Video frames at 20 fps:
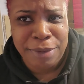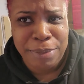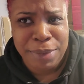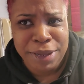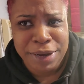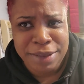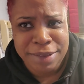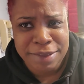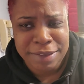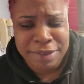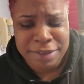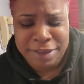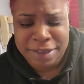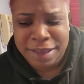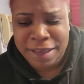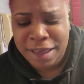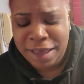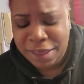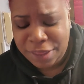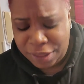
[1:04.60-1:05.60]
minutes
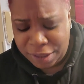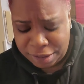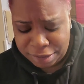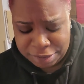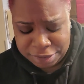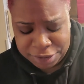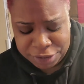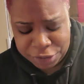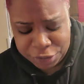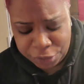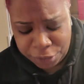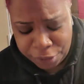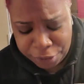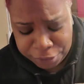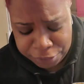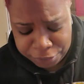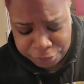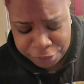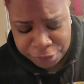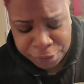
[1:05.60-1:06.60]
and then took it
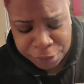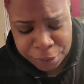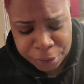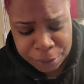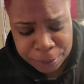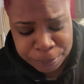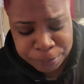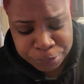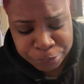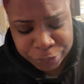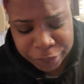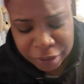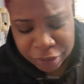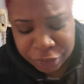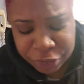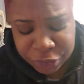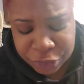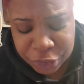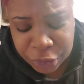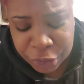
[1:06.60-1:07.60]
off.
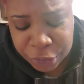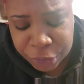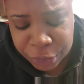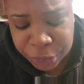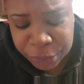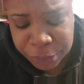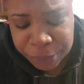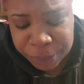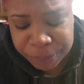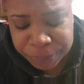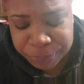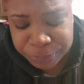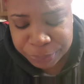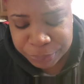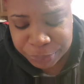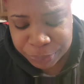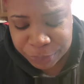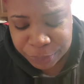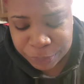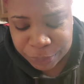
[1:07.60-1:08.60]
So
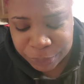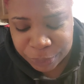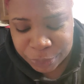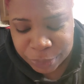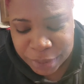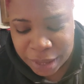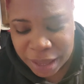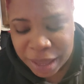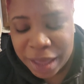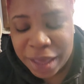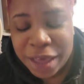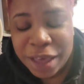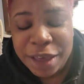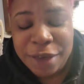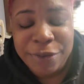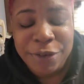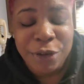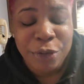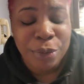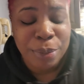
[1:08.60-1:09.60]

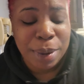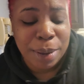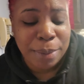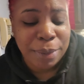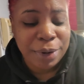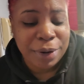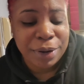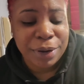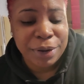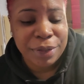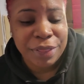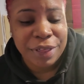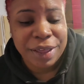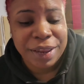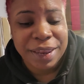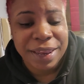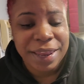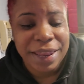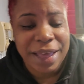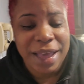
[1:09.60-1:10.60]
if you remember the
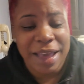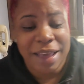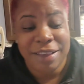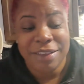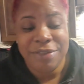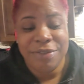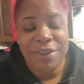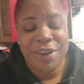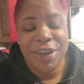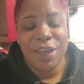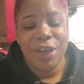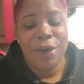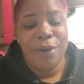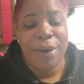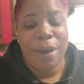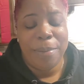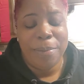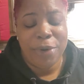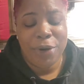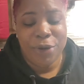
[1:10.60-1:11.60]
last video
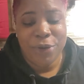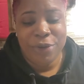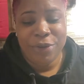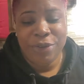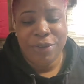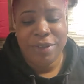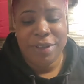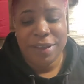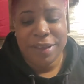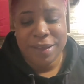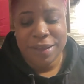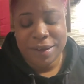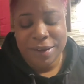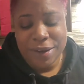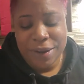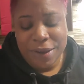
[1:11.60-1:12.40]
I posted,